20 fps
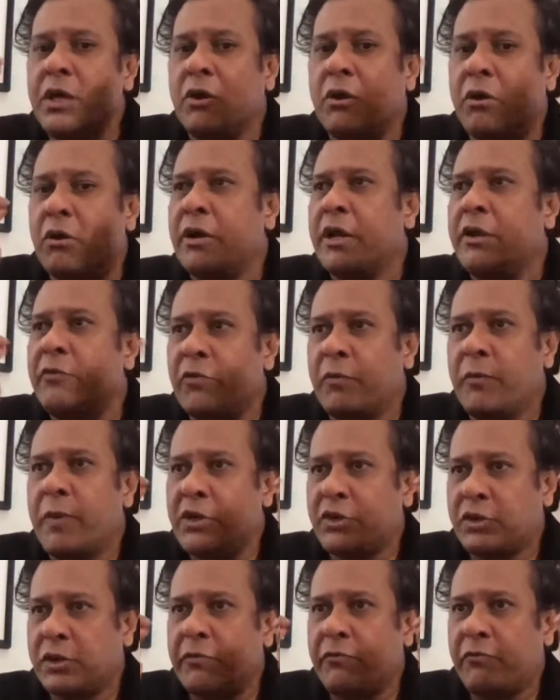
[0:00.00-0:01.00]
your
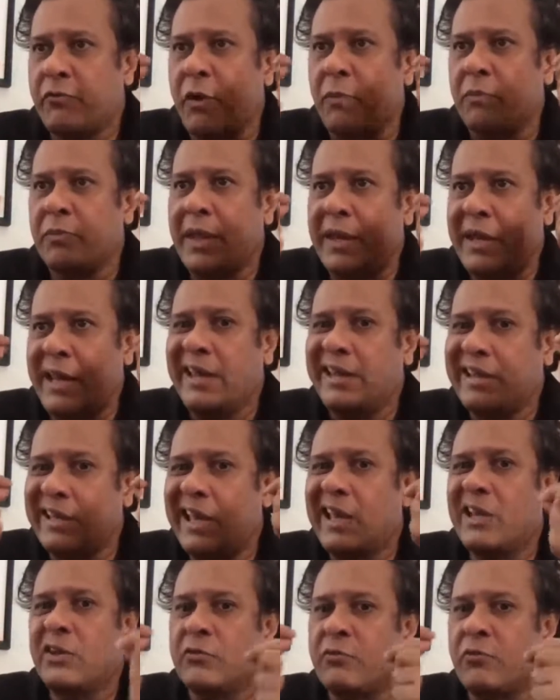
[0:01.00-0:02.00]
information from that
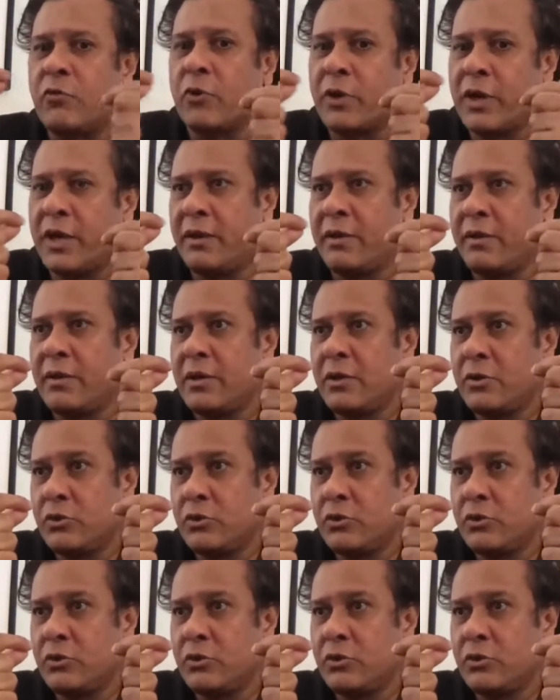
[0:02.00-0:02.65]
8K to 4K.